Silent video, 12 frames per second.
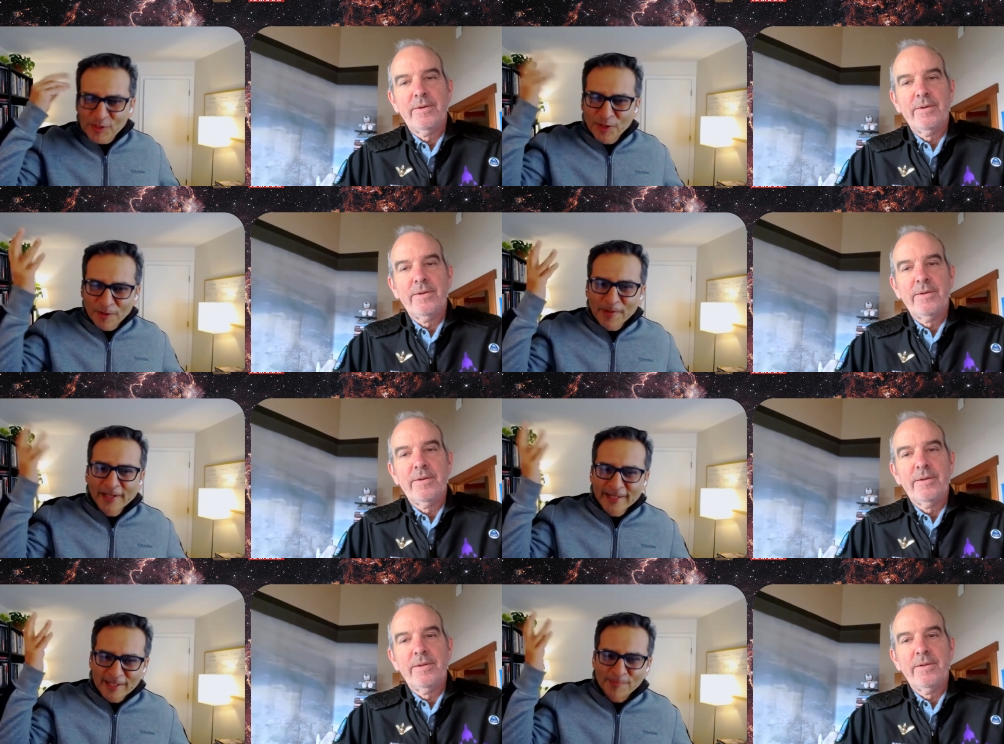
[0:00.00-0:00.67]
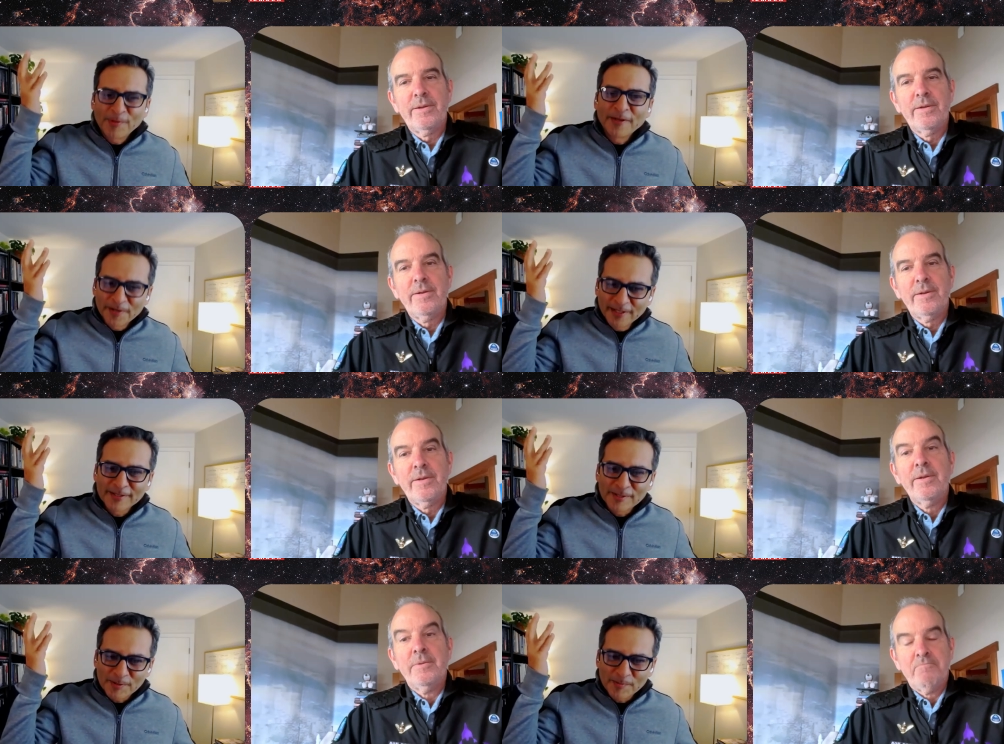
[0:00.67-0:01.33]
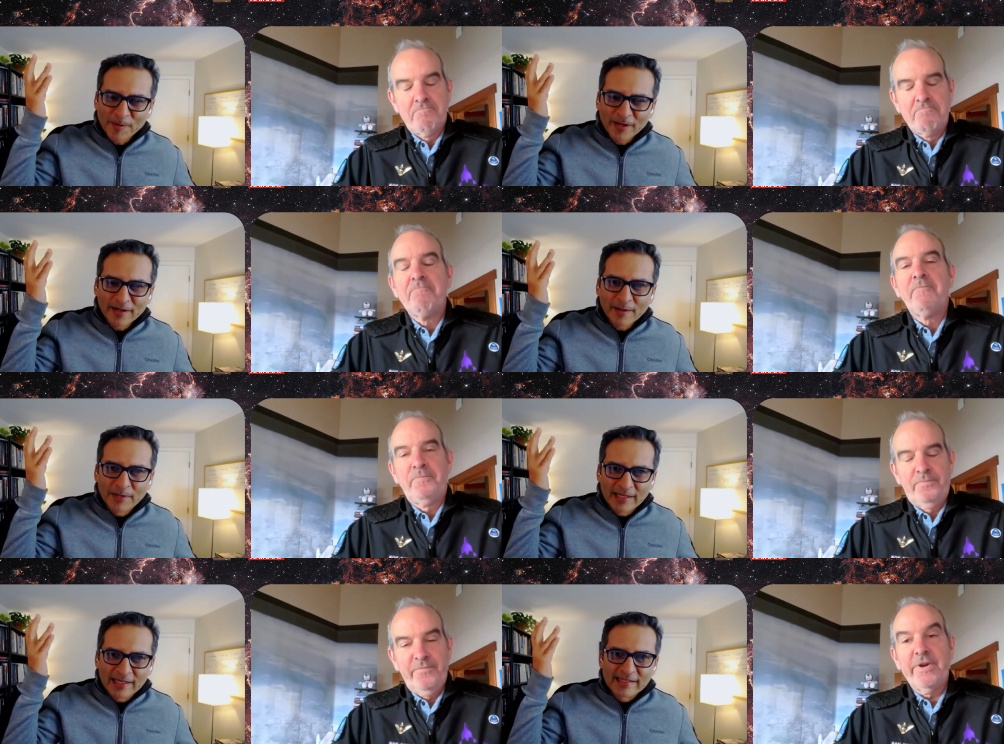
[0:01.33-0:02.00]
Speaker 1: disturbing experience right
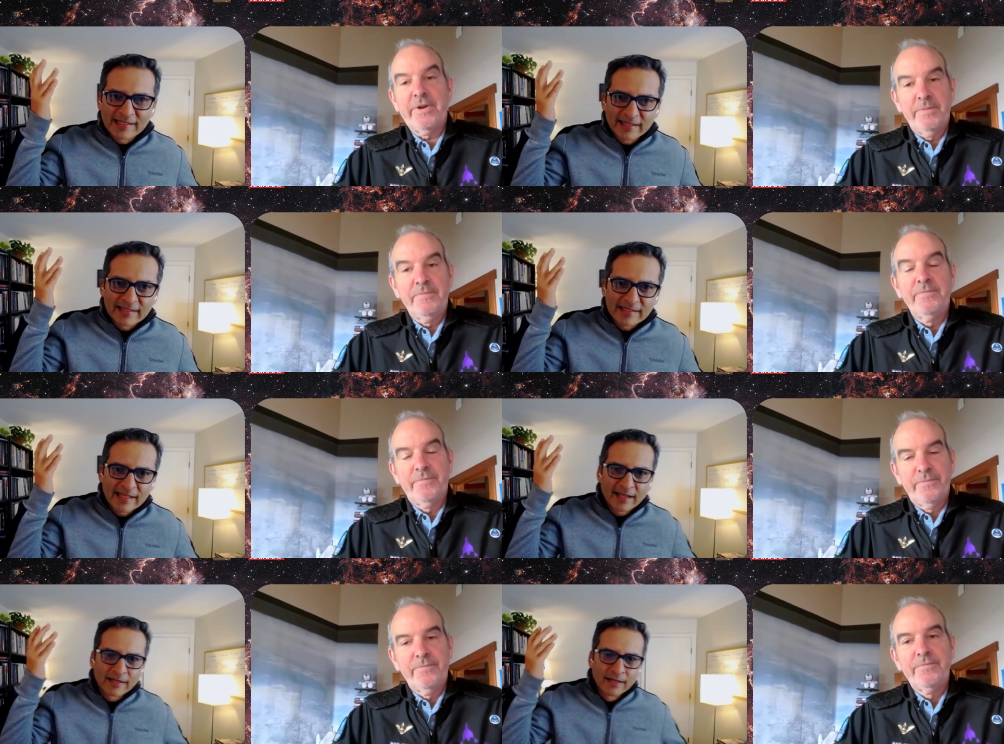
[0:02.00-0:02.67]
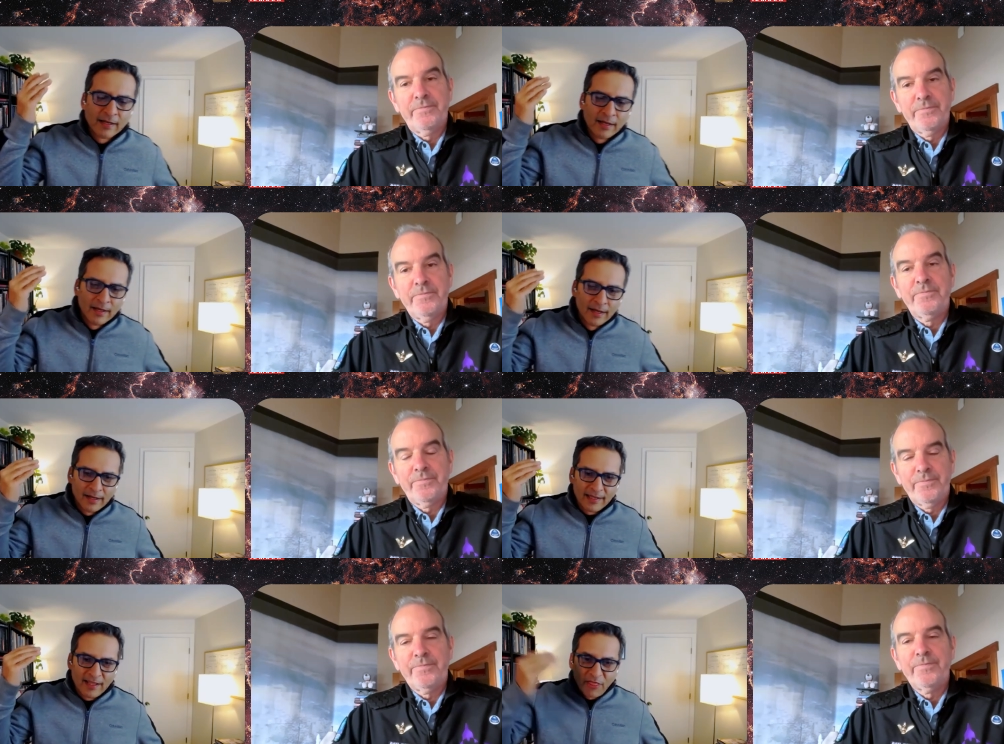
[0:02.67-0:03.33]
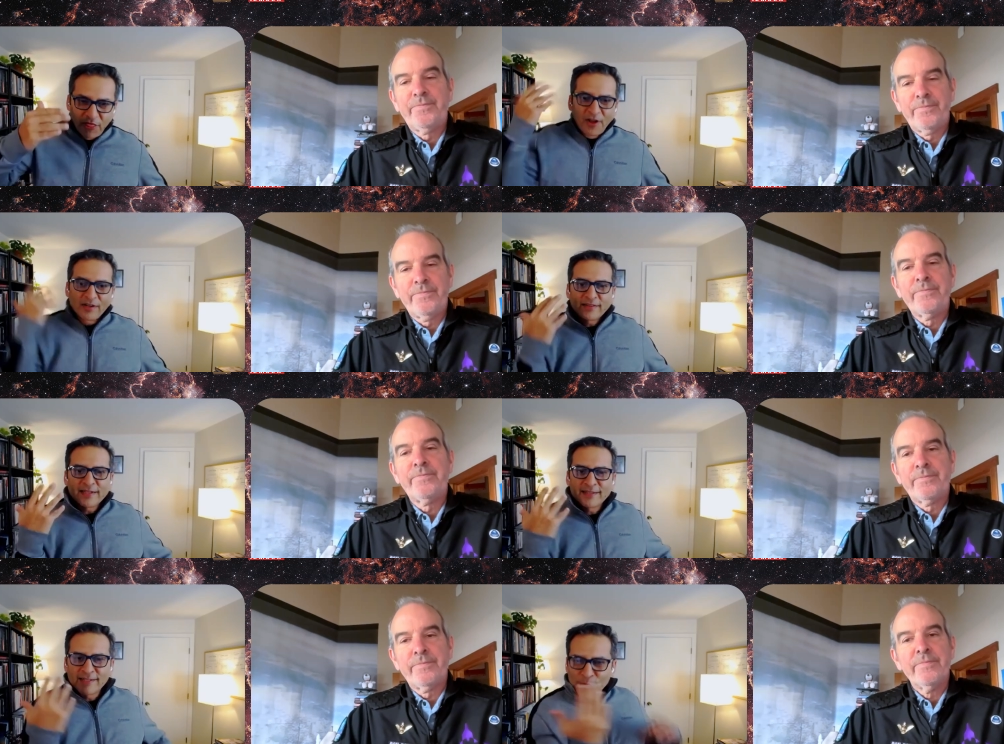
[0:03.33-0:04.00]
i mean he says that he
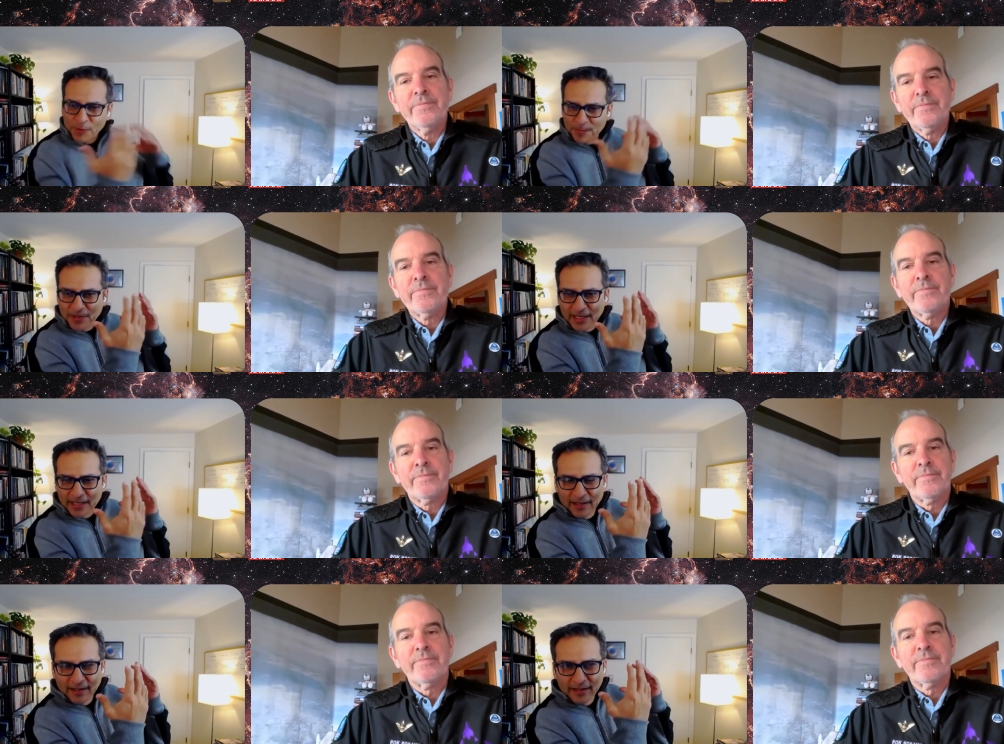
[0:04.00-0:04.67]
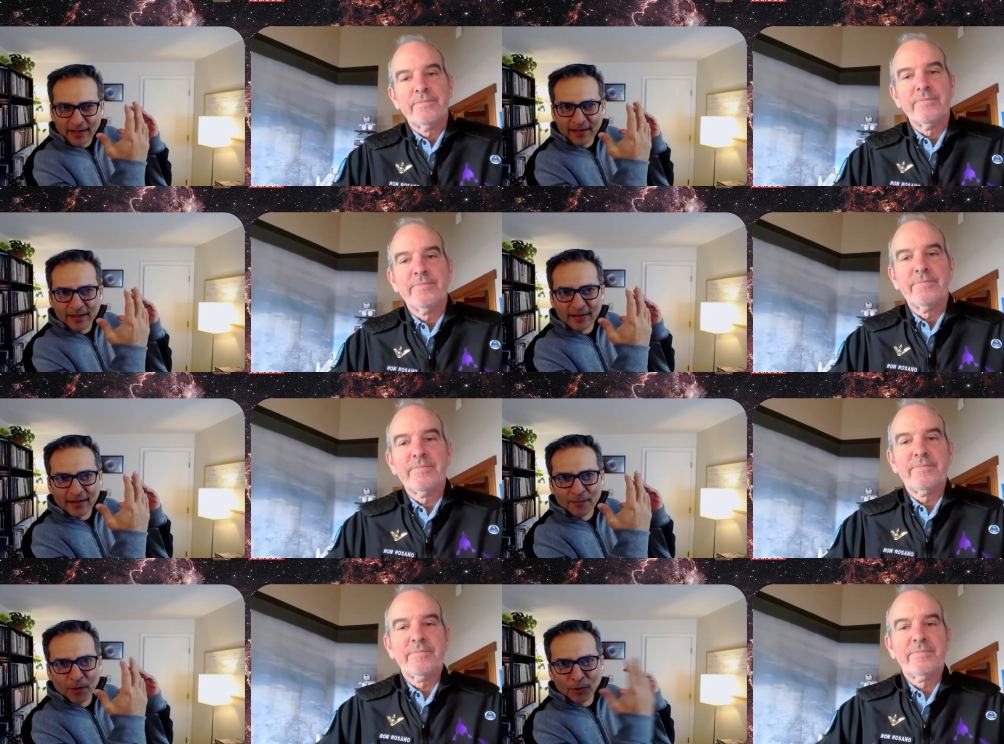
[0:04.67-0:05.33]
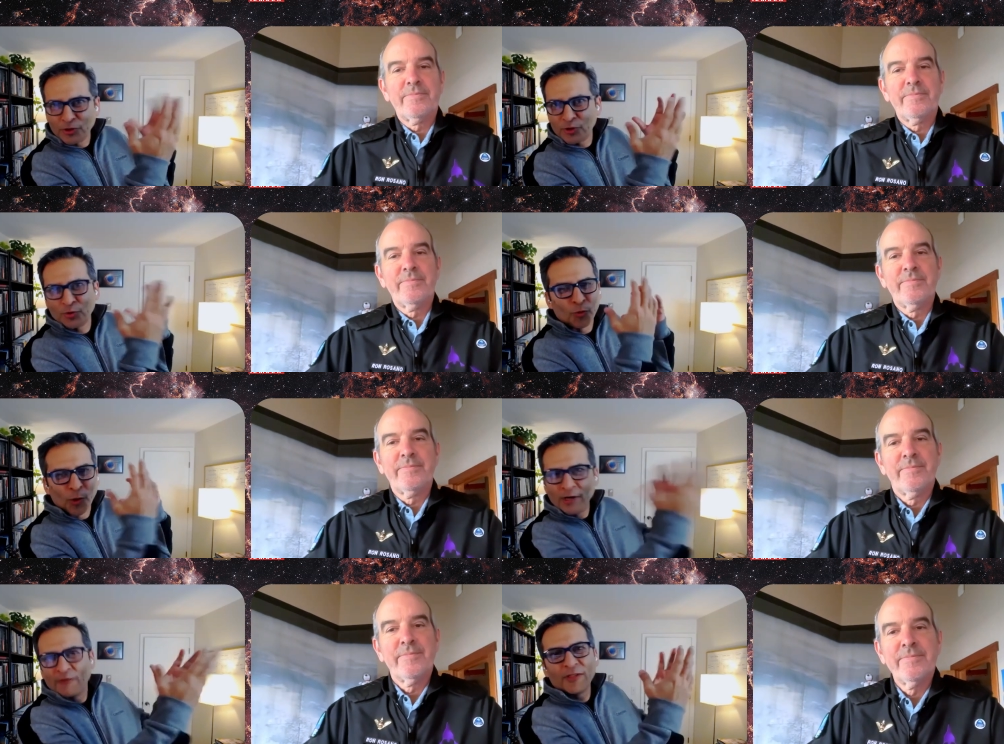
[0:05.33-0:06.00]
thought that this would be the most
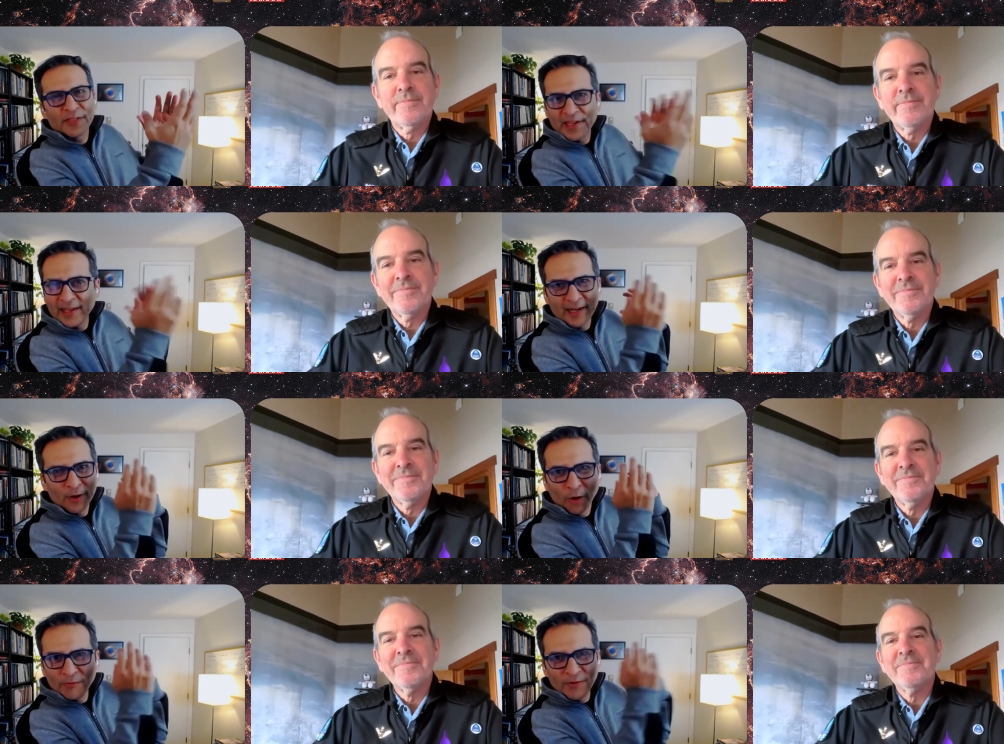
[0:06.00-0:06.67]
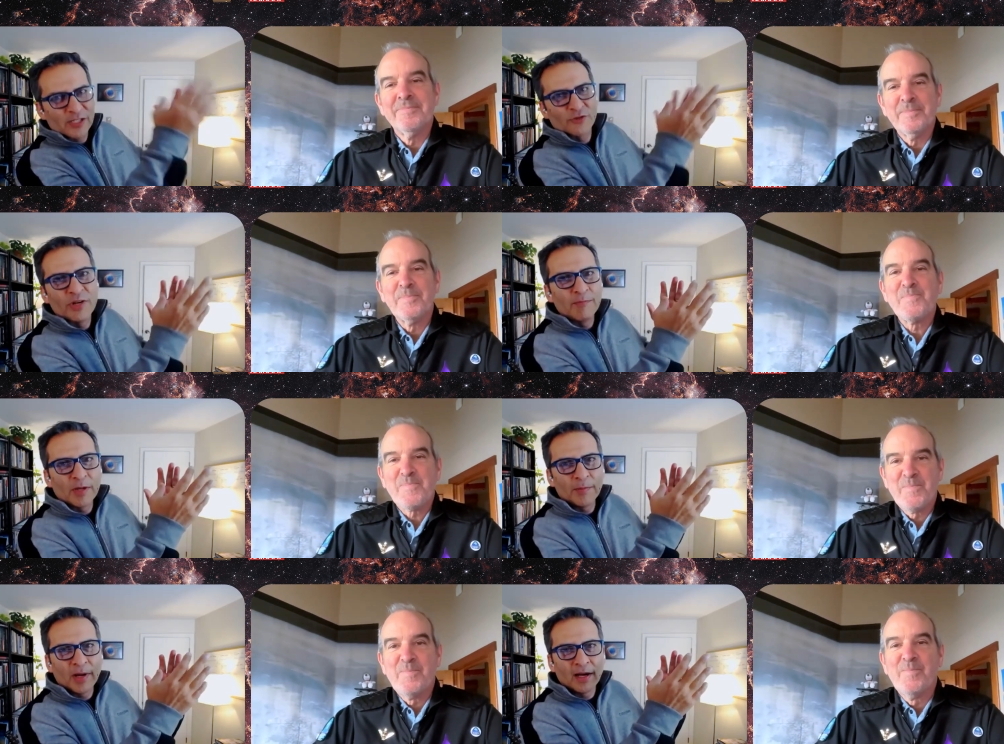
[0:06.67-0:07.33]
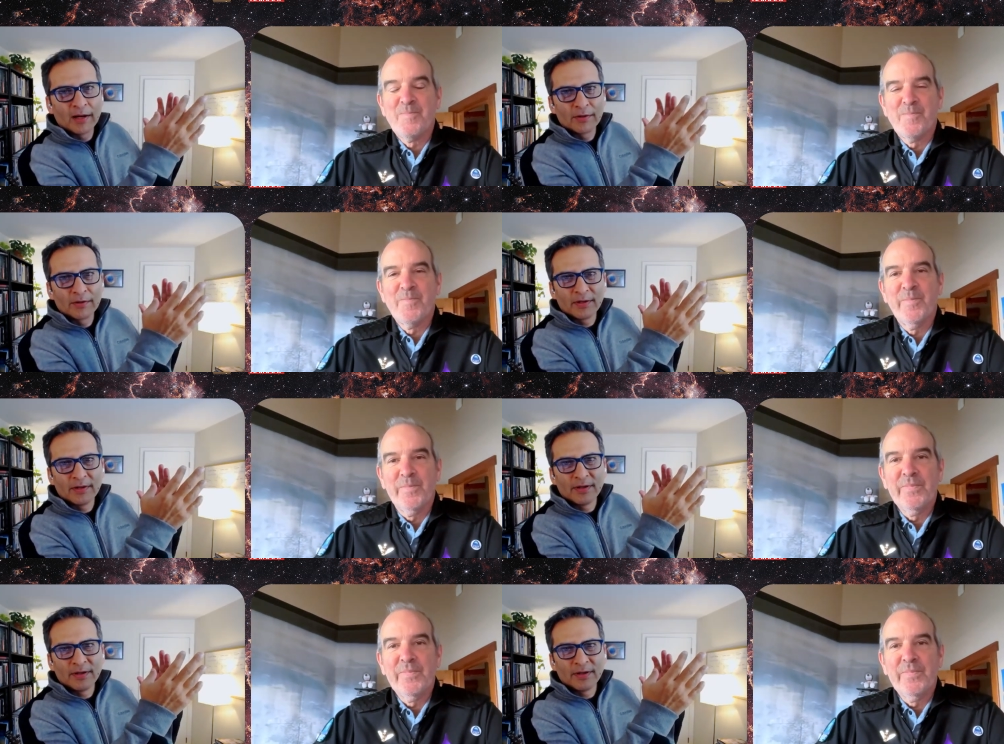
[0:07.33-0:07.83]
wonderful thing he'd always dreamed about.